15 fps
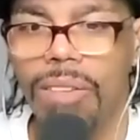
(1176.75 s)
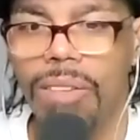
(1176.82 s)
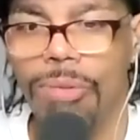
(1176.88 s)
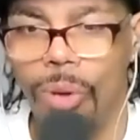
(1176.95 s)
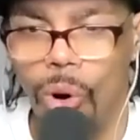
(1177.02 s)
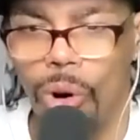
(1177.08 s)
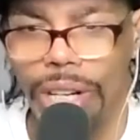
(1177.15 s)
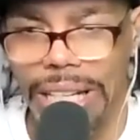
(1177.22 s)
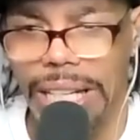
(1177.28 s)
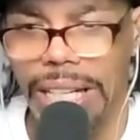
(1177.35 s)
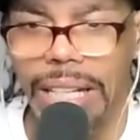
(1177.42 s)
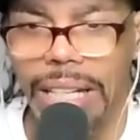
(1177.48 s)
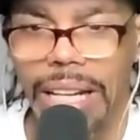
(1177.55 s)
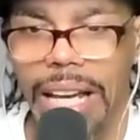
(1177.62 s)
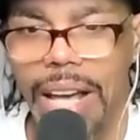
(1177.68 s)

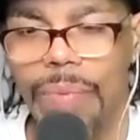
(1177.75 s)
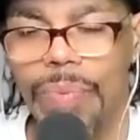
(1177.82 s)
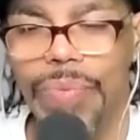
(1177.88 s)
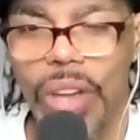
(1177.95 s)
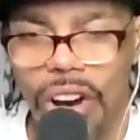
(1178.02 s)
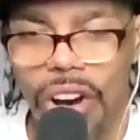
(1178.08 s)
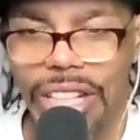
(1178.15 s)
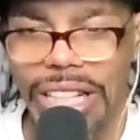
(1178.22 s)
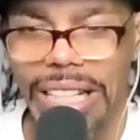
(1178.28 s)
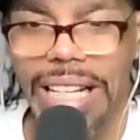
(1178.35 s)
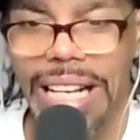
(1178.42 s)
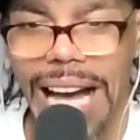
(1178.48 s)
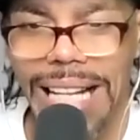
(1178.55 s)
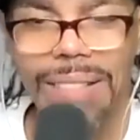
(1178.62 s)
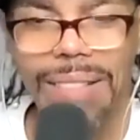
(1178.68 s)
40 and 30, that
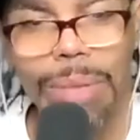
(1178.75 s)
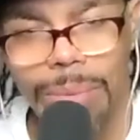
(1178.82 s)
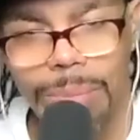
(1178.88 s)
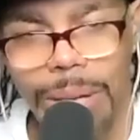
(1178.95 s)
got to, well,